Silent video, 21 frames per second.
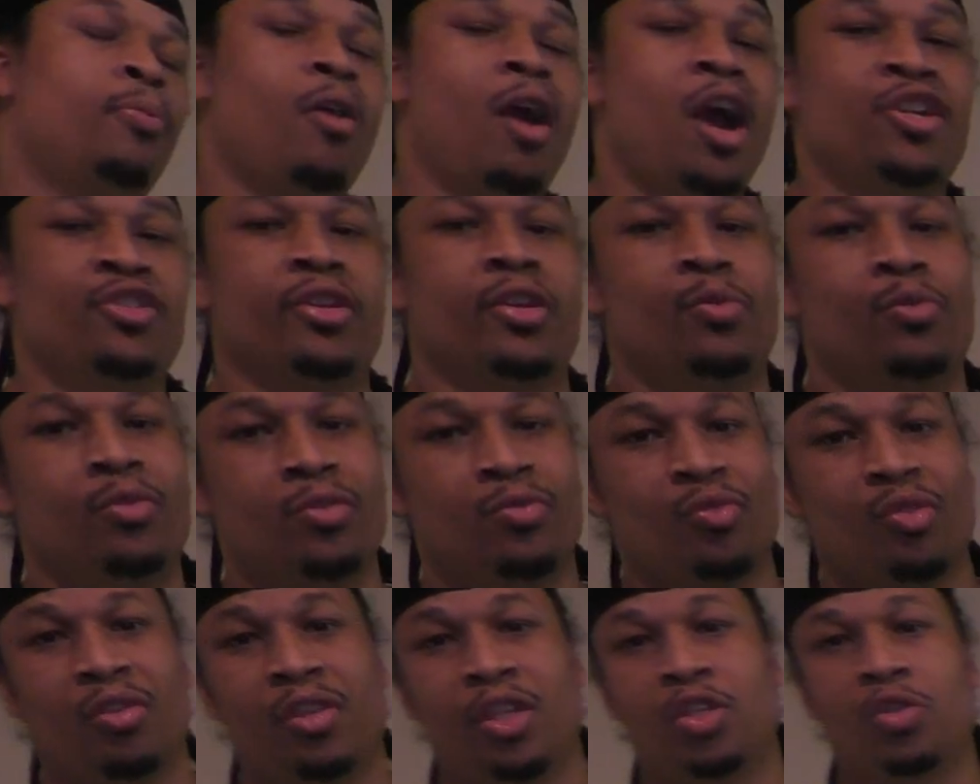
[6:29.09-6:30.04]
project was
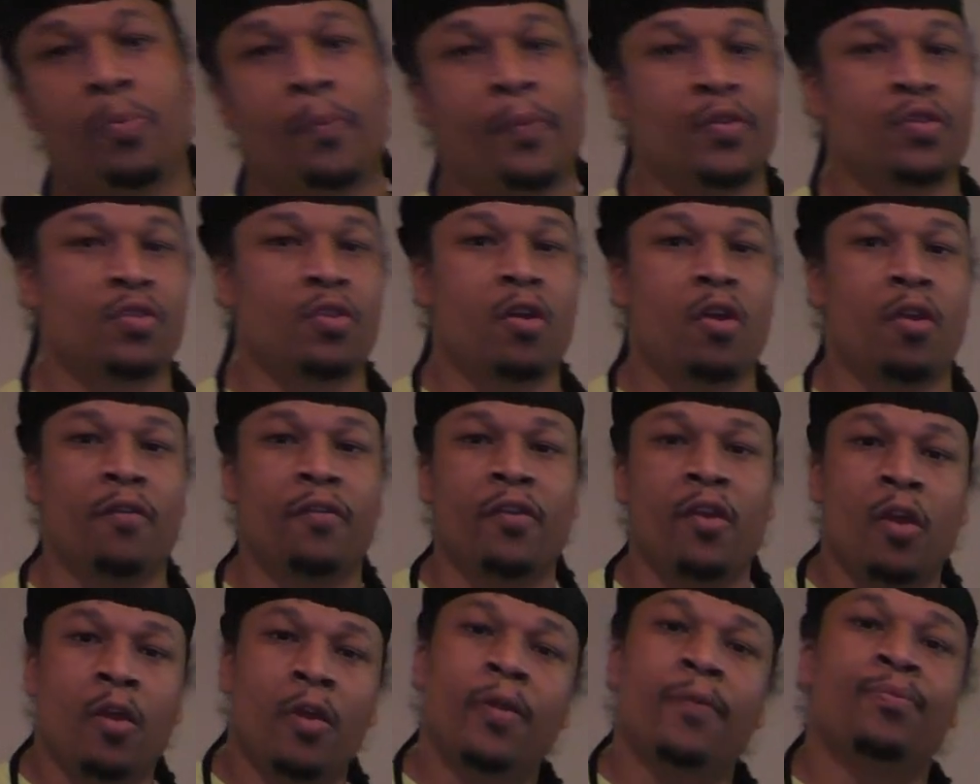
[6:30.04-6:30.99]
really to preserve
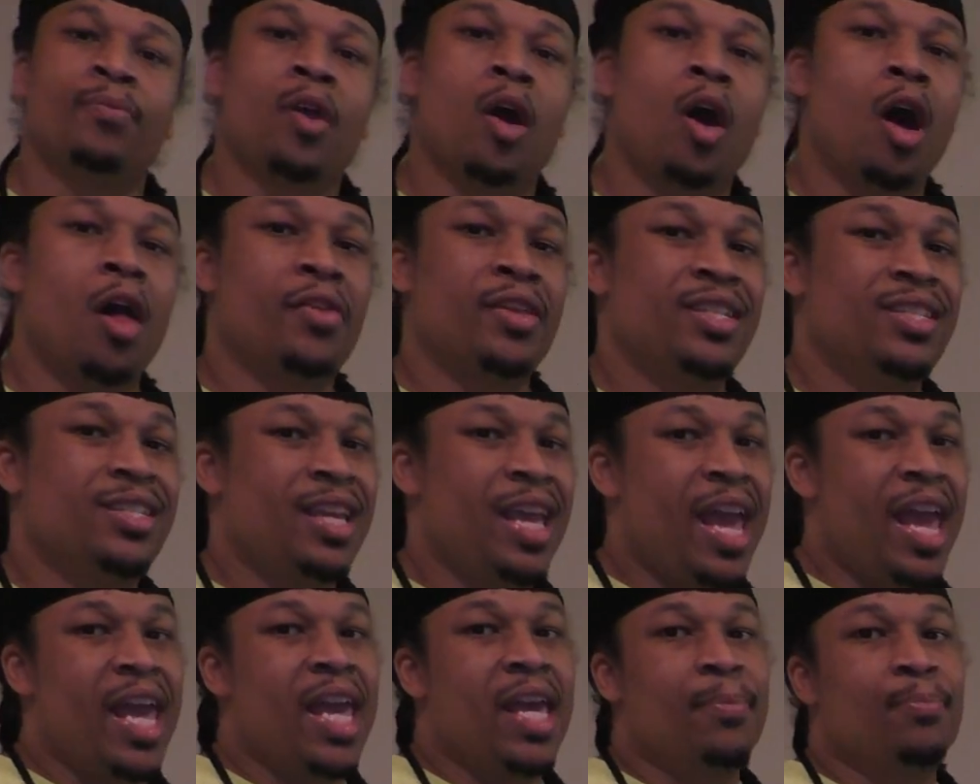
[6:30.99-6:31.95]
all these
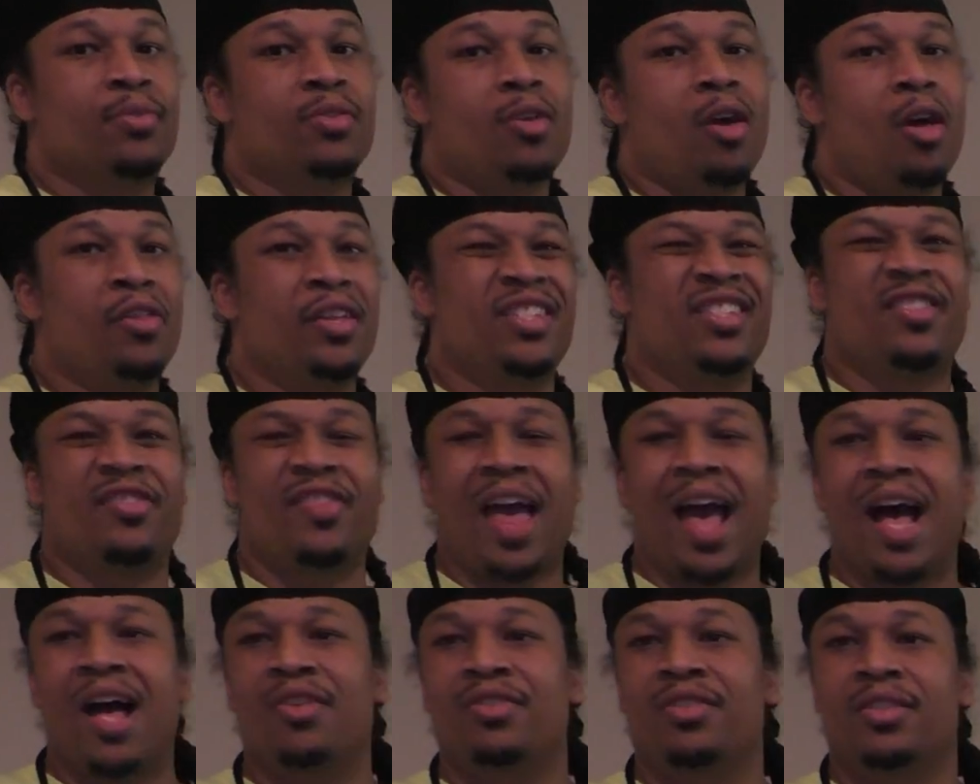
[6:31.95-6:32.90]
games, all these
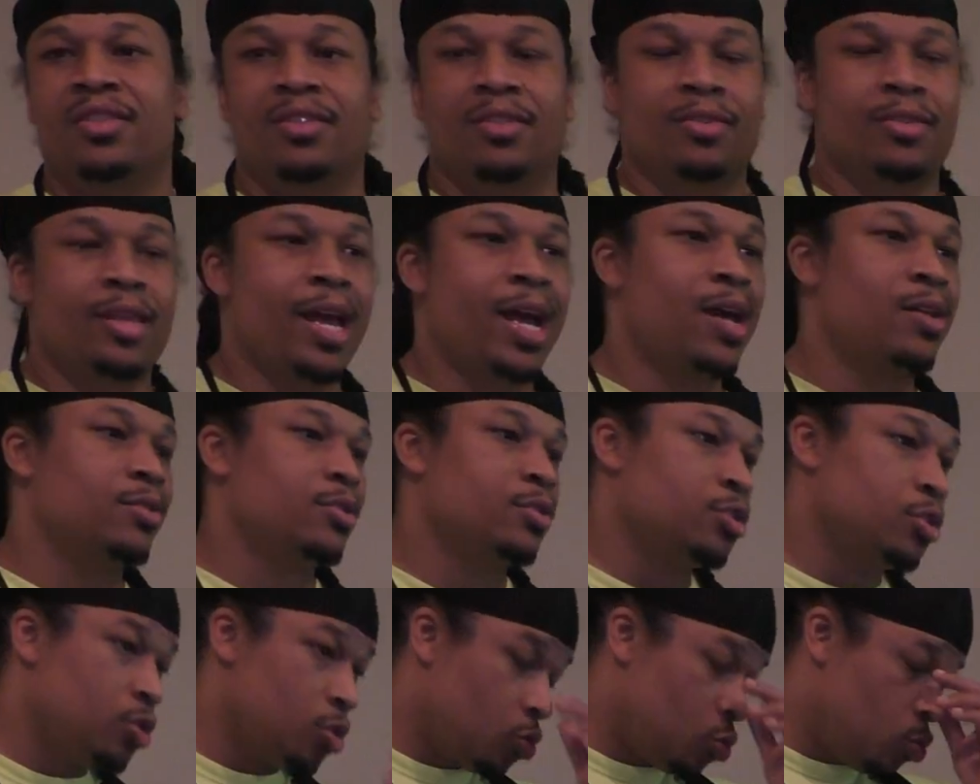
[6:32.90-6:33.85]
thousands and
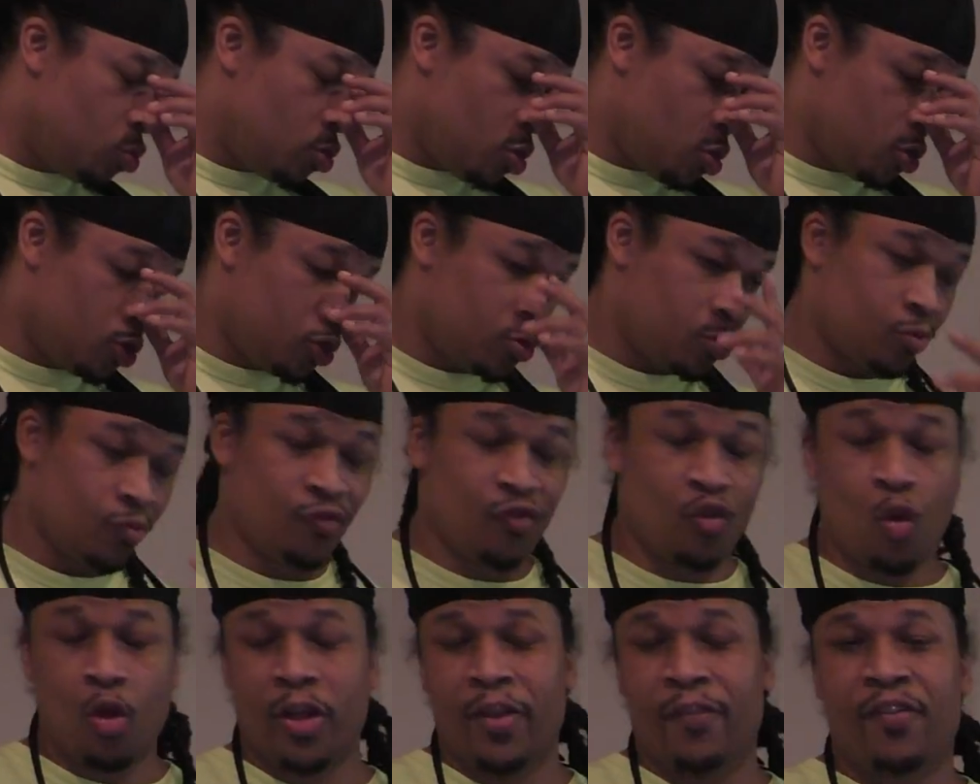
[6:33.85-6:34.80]
thousands, you know, who knows,
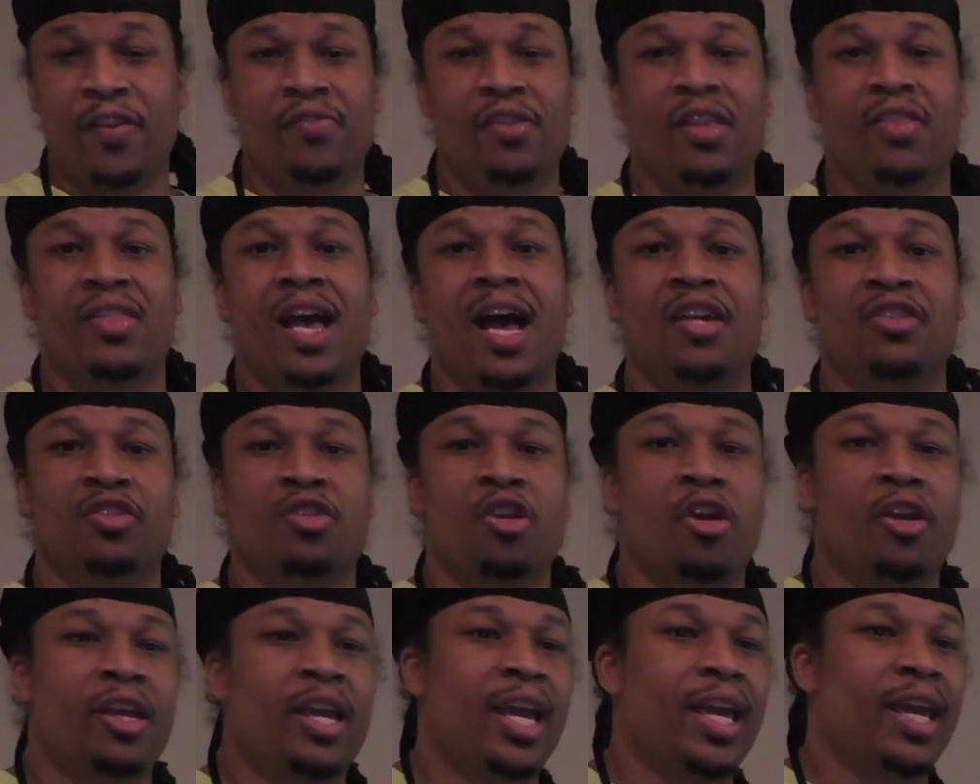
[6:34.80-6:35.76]
40, 50,000
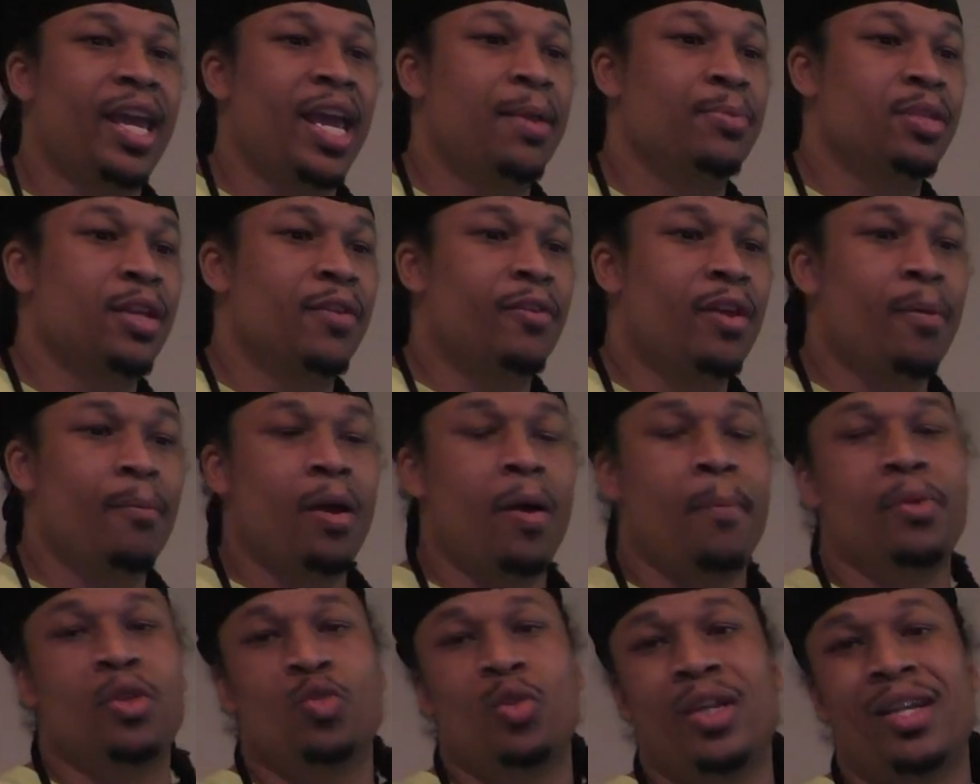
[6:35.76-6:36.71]
arcade games that have come
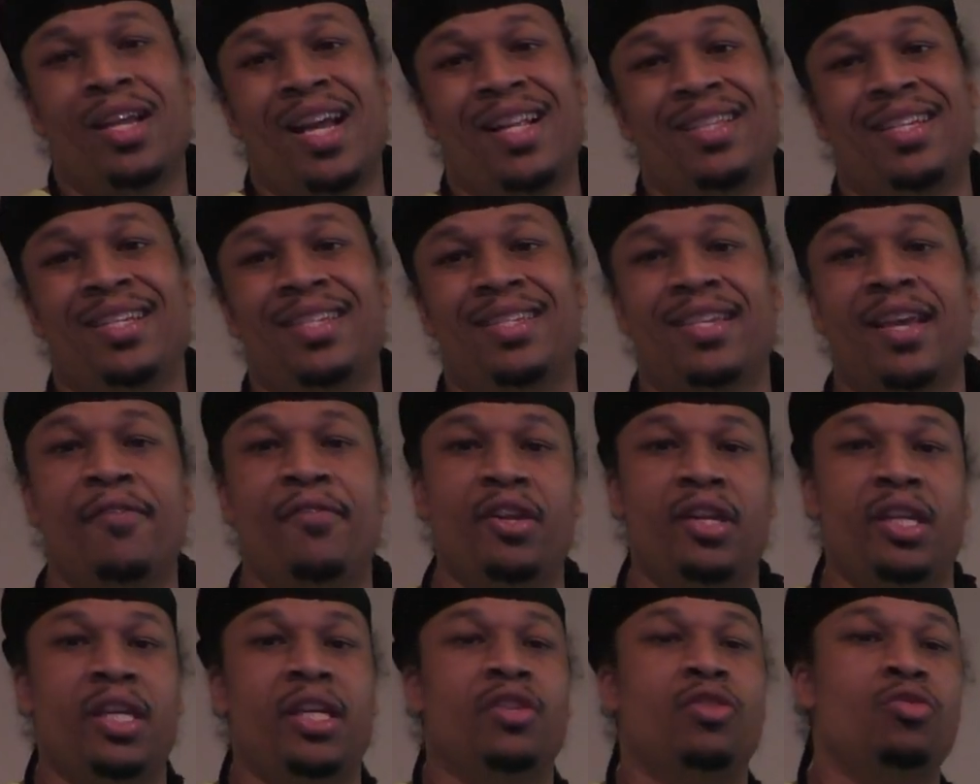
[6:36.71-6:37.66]
out between
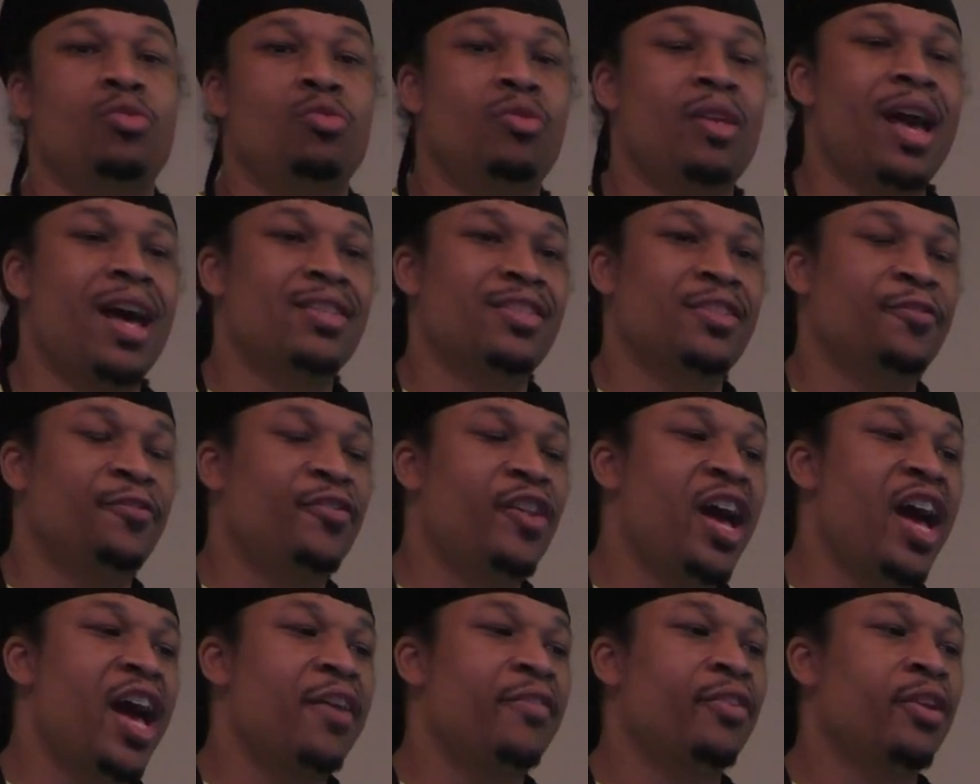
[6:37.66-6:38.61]
1970 and
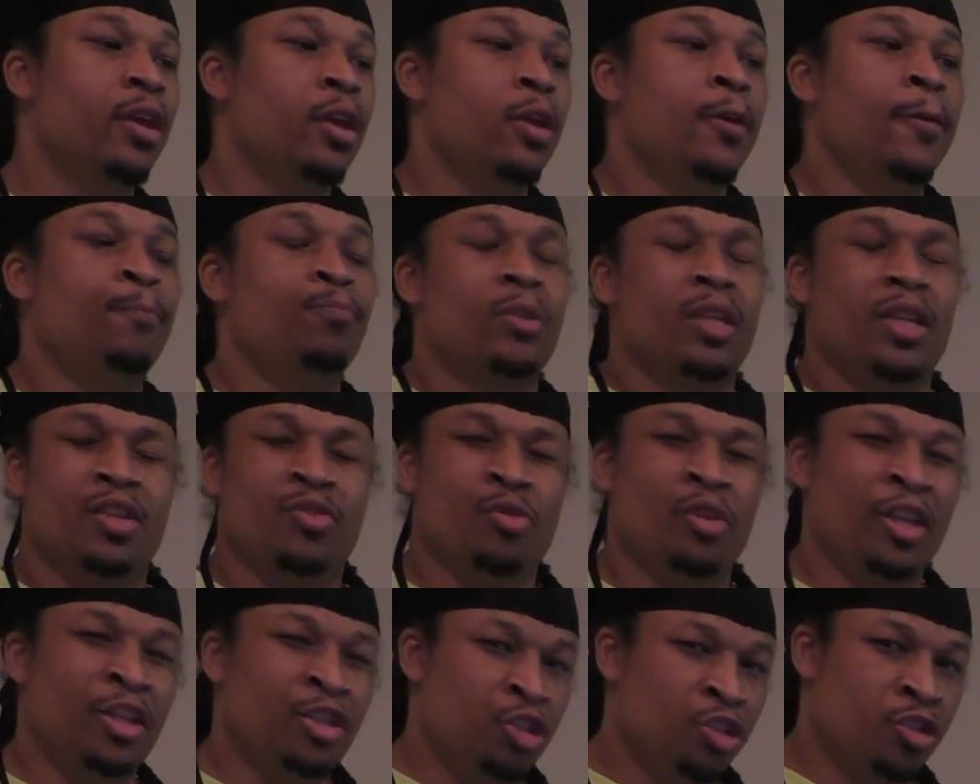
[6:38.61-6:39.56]
2005, is
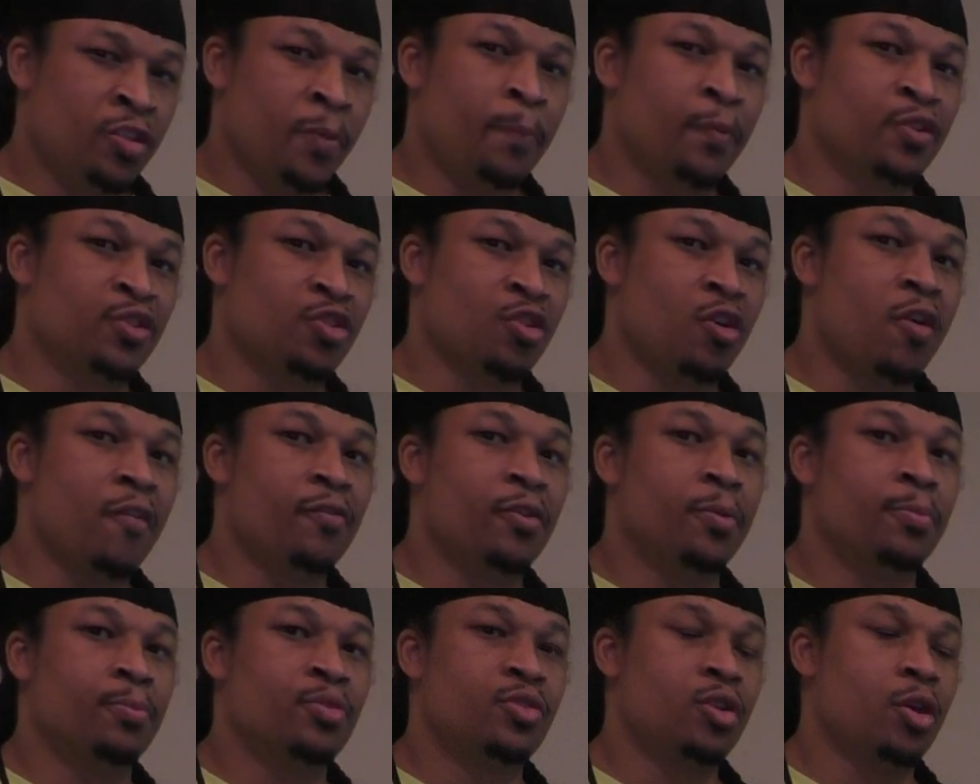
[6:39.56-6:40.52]
really just to preserve
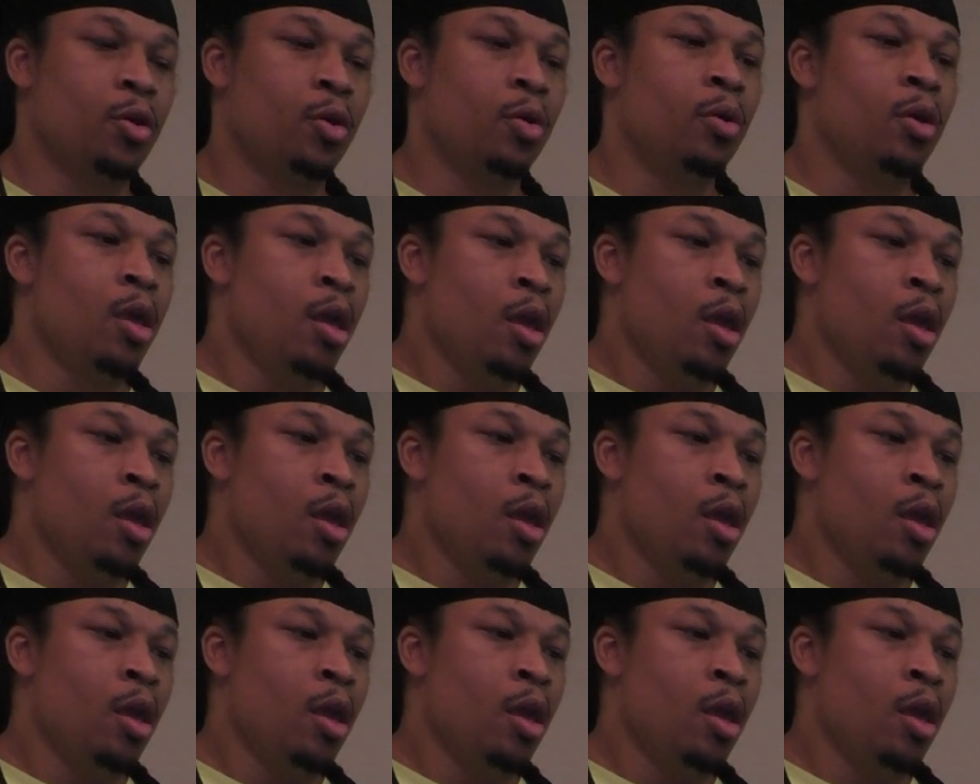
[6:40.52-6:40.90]
them so,